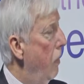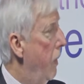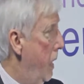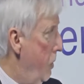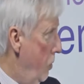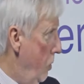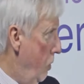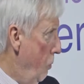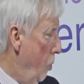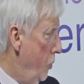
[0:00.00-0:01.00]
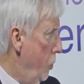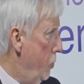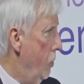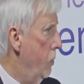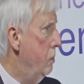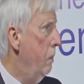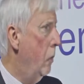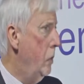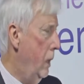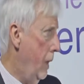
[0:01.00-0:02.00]
Then what you do is
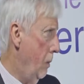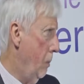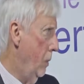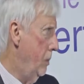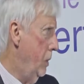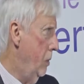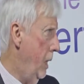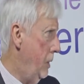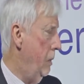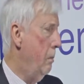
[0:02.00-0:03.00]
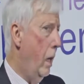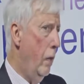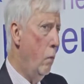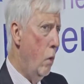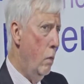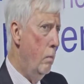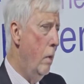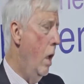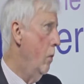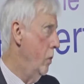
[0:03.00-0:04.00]
multi-let the property. You let it by the
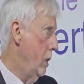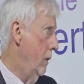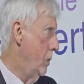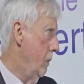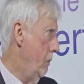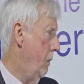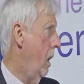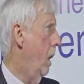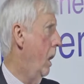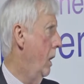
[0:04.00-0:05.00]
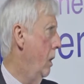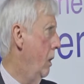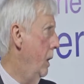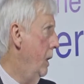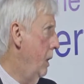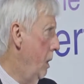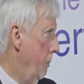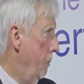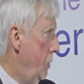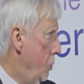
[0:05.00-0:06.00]
room, which gives a far higher
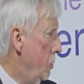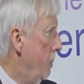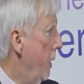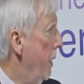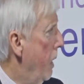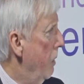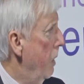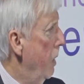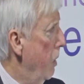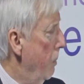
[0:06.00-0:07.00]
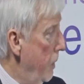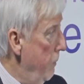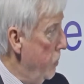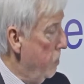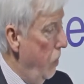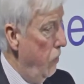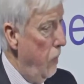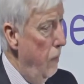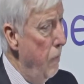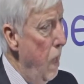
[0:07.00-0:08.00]
income. We talked about that on a previous
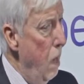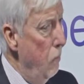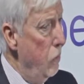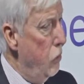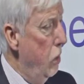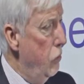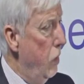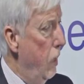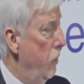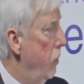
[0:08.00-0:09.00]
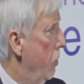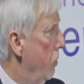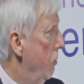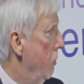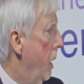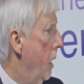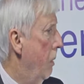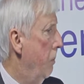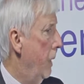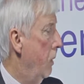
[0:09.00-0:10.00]
programme, which shows you how you can
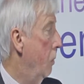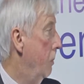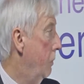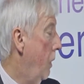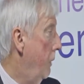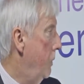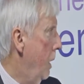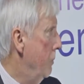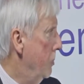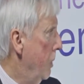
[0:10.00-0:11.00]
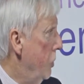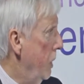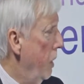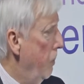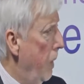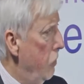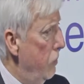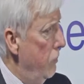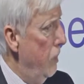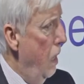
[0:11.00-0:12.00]
make almost 5 times as much income
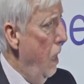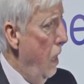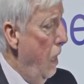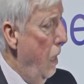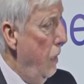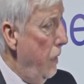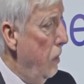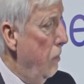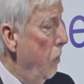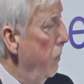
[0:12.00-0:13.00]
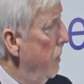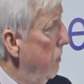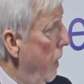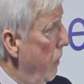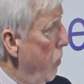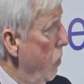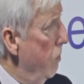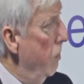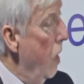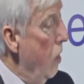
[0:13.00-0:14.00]
out of letting the property by the
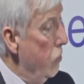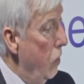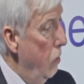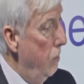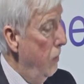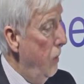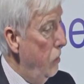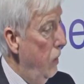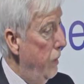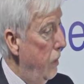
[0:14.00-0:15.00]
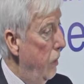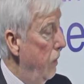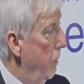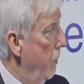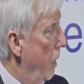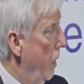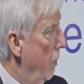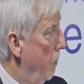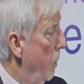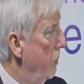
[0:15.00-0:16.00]
room. So by multi-letting
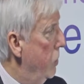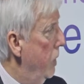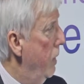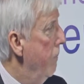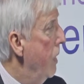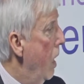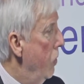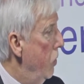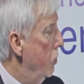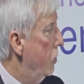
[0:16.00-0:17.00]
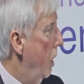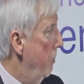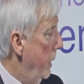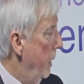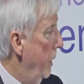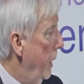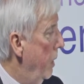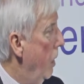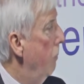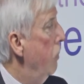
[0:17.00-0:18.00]
the property, you start bringing an
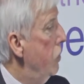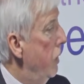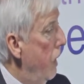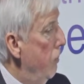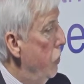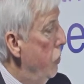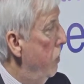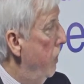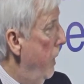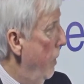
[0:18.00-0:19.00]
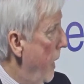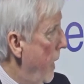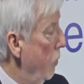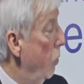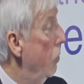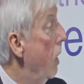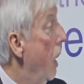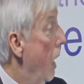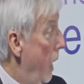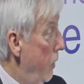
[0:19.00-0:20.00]
income which enables you to pay the landlord,
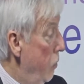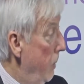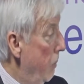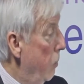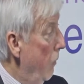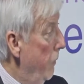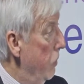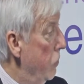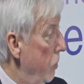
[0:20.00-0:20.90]
and you make profit.